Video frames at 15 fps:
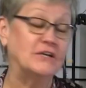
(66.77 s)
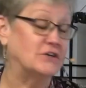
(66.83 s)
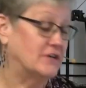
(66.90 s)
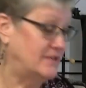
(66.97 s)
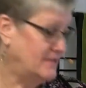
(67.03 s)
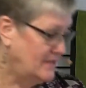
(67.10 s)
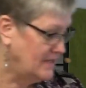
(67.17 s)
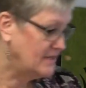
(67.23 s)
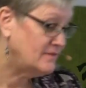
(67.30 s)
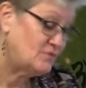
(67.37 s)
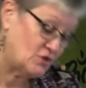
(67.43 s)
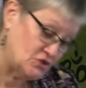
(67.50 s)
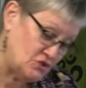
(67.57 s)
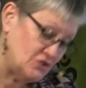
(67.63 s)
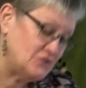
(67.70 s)
good,
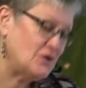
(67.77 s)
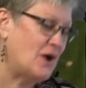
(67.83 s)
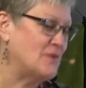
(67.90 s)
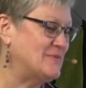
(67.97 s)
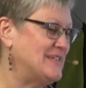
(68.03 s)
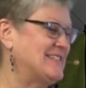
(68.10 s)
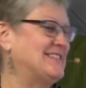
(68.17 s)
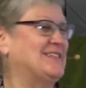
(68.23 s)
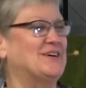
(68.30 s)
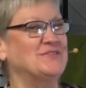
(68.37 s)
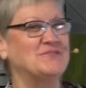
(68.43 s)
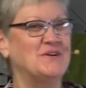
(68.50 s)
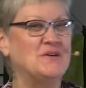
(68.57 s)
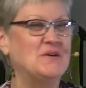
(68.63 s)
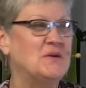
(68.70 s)
because she taught me
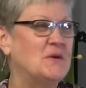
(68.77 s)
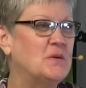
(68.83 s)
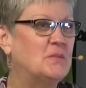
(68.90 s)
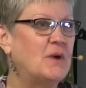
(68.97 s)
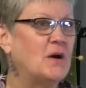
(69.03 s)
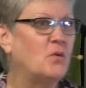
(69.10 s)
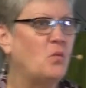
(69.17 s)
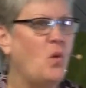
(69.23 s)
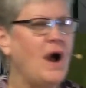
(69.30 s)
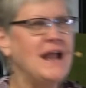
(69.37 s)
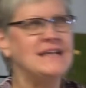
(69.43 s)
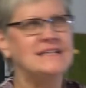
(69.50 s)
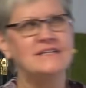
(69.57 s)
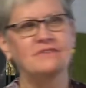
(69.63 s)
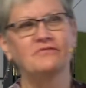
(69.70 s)
stuff. But
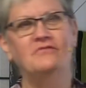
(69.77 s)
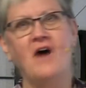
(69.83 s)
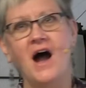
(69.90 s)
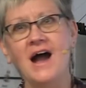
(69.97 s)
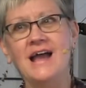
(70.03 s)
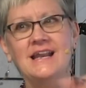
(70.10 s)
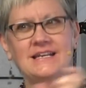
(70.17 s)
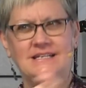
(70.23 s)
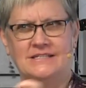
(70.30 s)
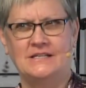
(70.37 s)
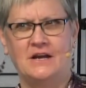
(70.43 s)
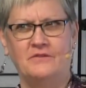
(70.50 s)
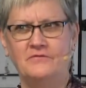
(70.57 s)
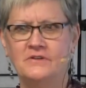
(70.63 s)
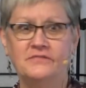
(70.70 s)
why divine
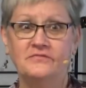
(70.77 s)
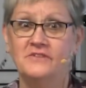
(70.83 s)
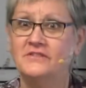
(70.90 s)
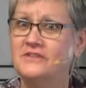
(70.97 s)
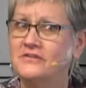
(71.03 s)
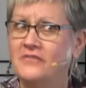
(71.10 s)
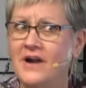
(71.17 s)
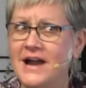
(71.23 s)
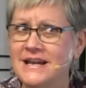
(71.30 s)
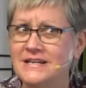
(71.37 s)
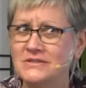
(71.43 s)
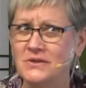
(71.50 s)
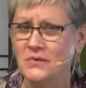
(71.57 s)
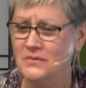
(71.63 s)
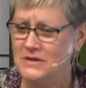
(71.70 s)
discomfort if the divine
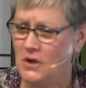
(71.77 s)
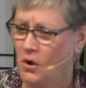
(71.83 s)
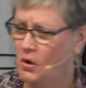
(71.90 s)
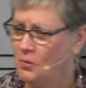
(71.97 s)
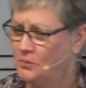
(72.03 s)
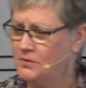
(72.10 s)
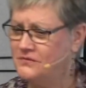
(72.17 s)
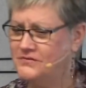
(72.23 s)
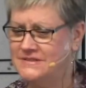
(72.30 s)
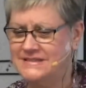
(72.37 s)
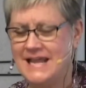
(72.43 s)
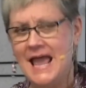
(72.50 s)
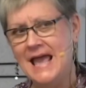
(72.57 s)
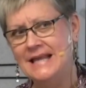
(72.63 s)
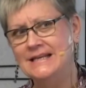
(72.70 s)
is already whole,
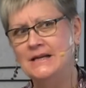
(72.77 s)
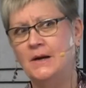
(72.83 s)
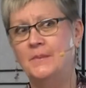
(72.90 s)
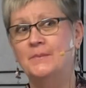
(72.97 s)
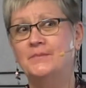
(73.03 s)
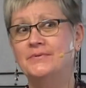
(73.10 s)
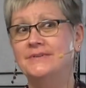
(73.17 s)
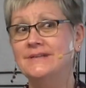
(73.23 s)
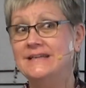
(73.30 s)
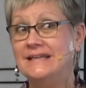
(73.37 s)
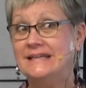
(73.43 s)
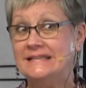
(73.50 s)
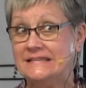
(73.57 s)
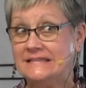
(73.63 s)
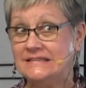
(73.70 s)
perfect, and
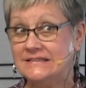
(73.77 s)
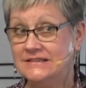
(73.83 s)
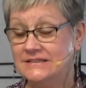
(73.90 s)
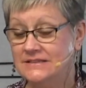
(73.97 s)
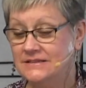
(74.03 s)
complete?